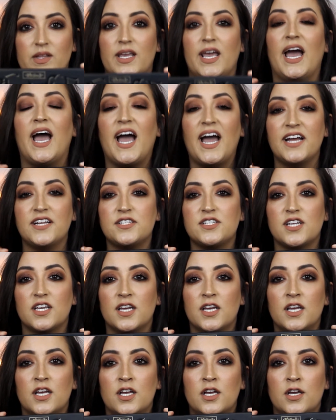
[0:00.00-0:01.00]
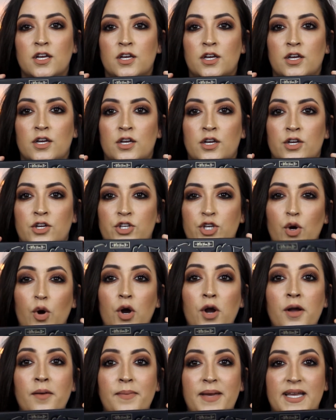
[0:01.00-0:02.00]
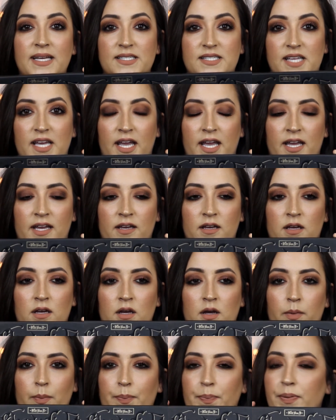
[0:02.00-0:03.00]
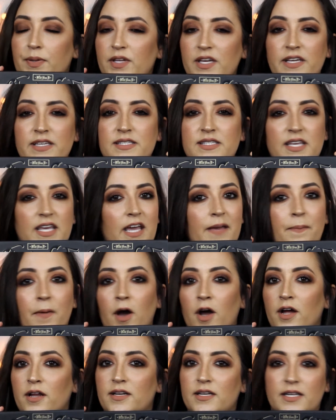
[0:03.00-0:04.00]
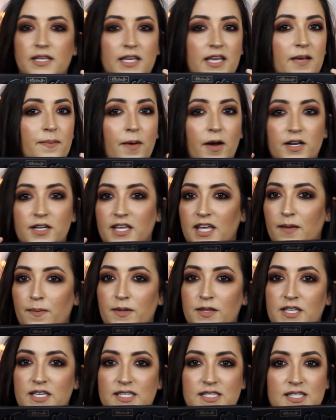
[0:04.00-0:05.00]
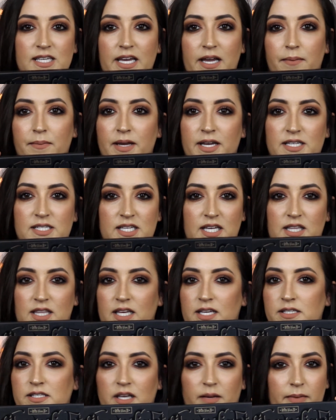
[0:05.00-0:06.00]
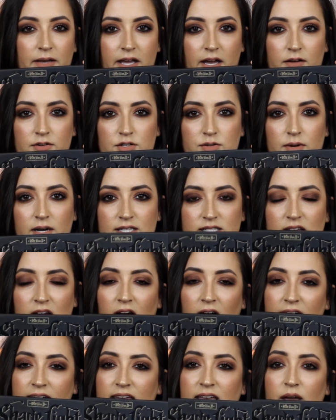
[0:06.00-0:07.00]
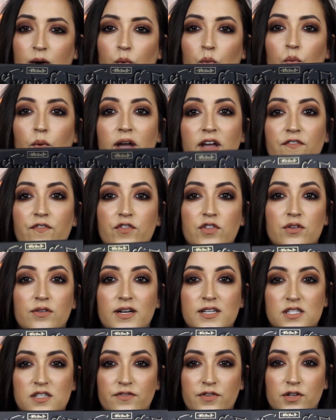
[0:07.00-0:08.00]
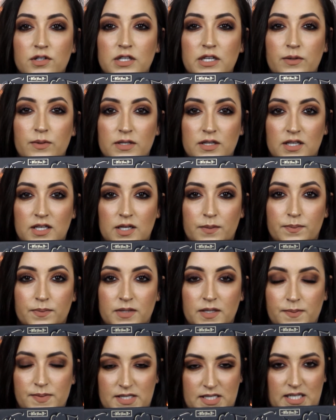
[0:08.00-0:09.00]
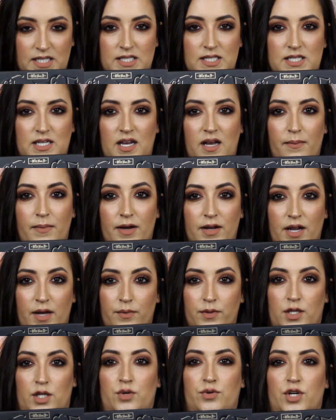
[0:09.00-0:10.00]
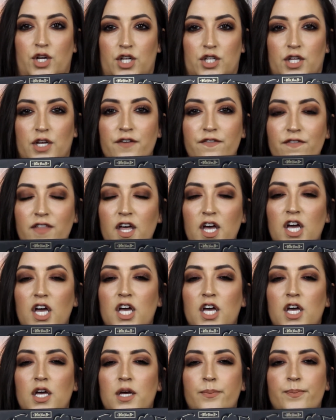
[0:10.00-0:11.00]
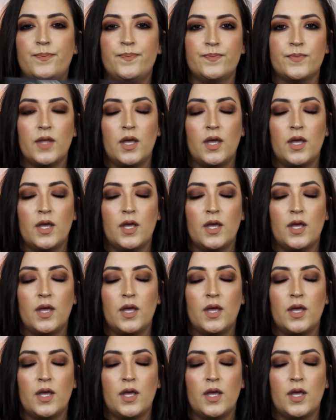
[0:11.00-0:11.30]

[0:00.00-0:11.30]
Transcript: Kat, you are amazing. Please keep on keeping these like amazing things coming out to us. I can't wait for the rest of your liquid lipsticks to come out. I will own all of them.